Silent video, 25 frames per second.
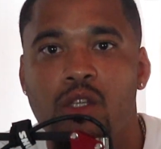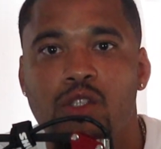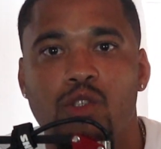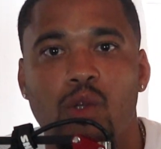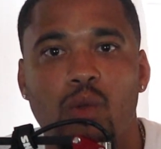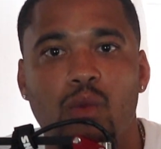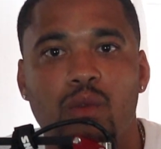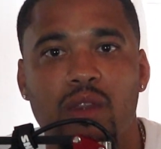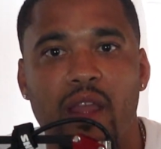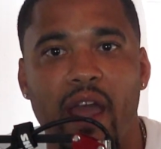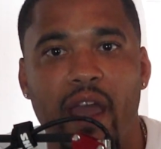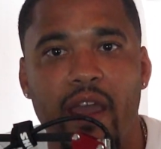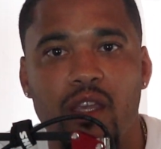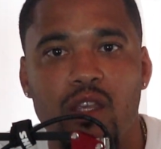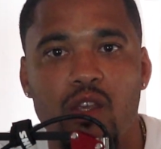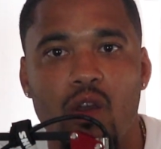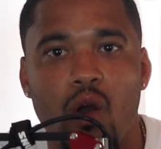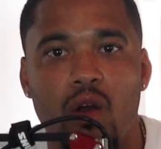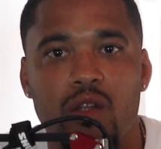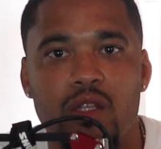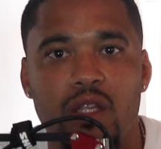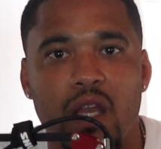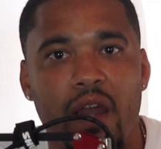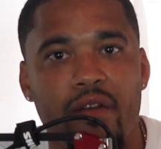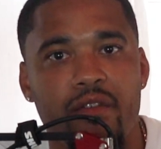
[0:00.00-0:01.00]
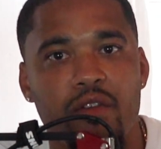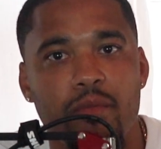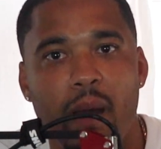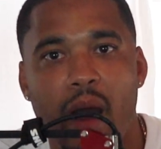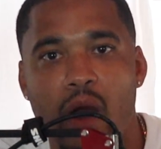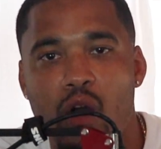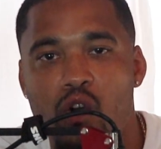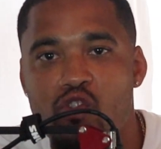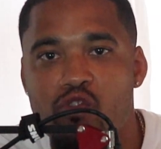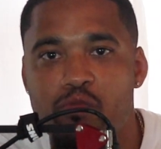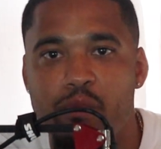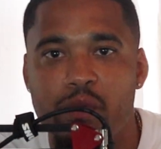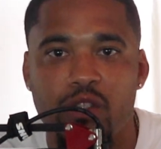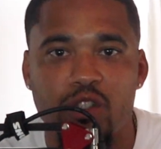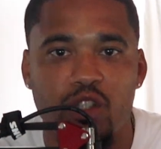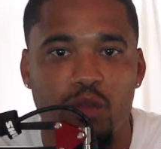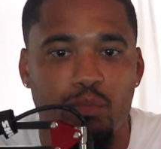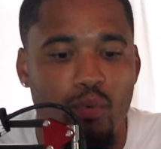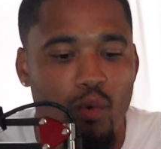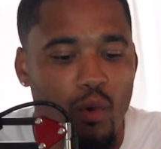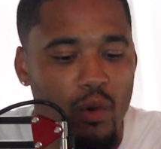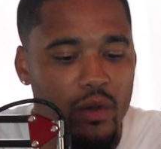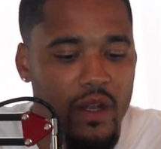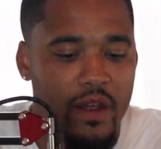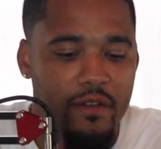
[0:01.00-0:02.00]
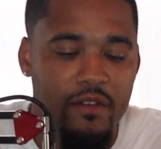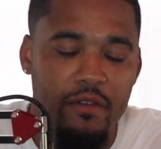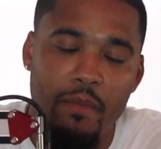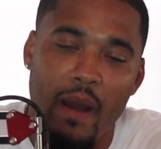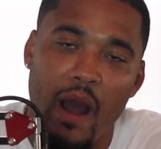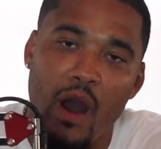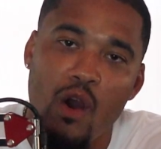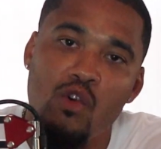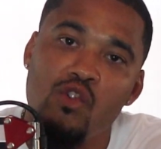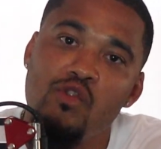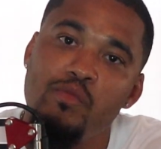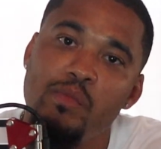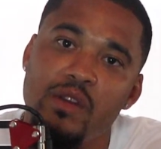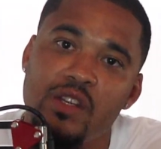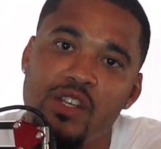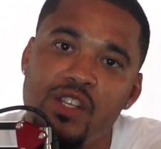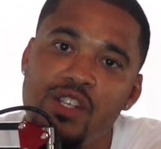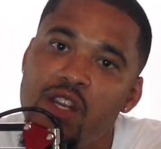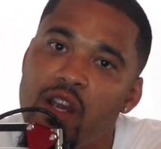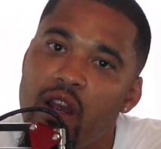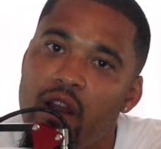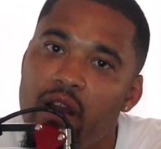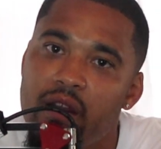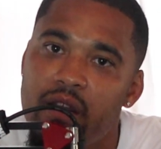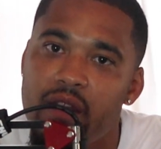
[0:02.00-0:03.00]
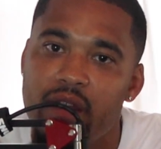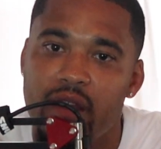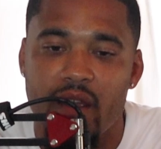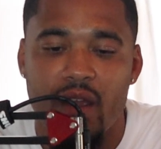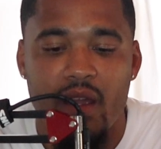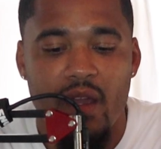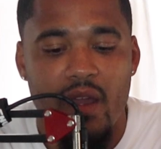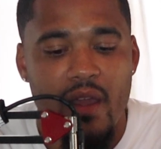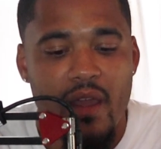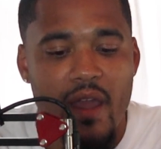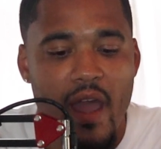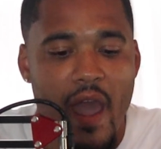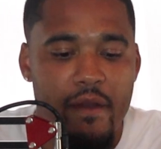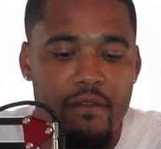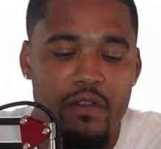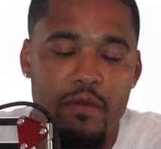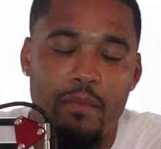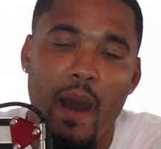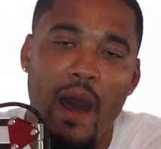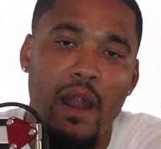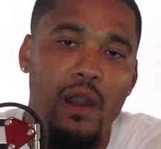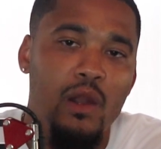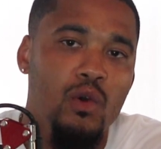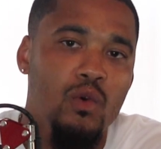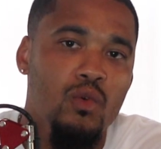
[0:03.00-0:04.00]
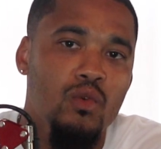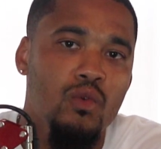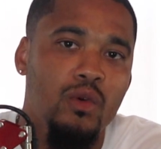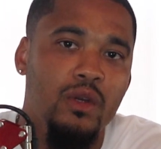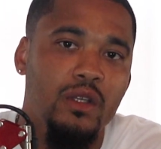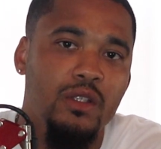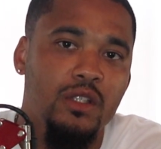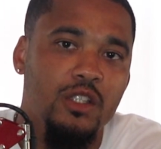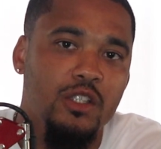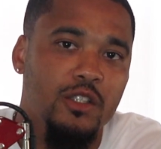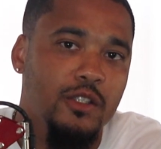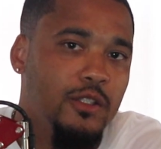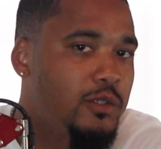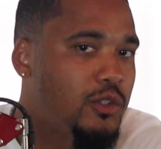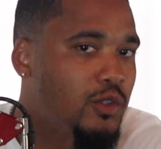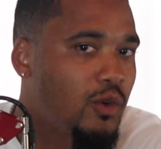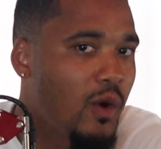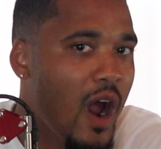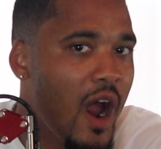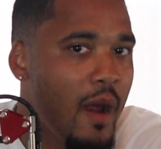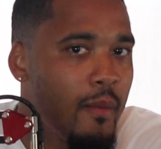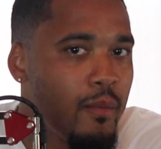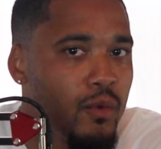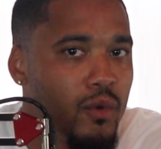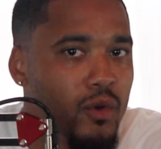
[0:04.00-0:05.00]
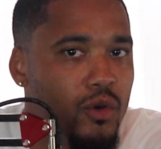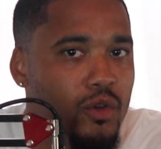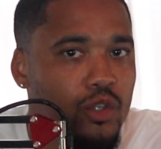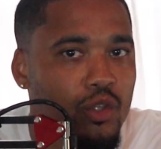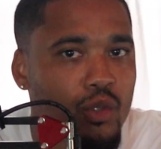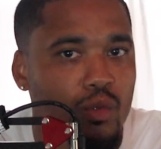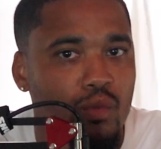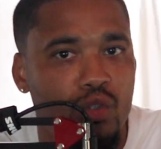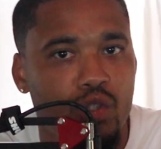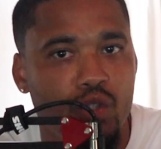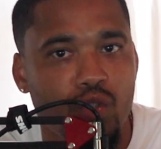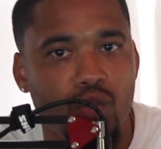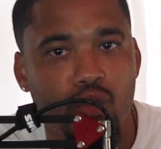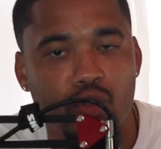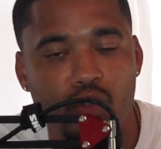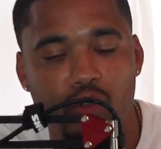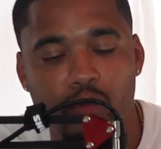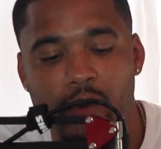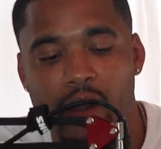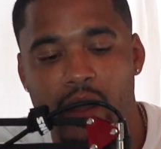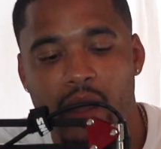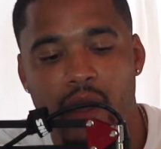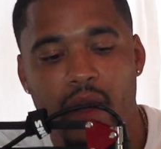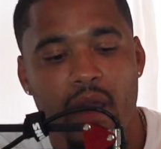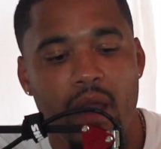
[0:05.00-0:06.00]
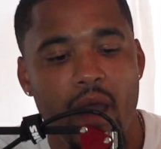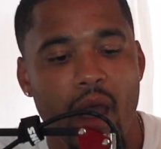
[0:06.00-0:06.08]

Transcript: So thank y'all to everybody who's been supporting, everybody who's been sharing it, everybody who is a subscriber on YouTube,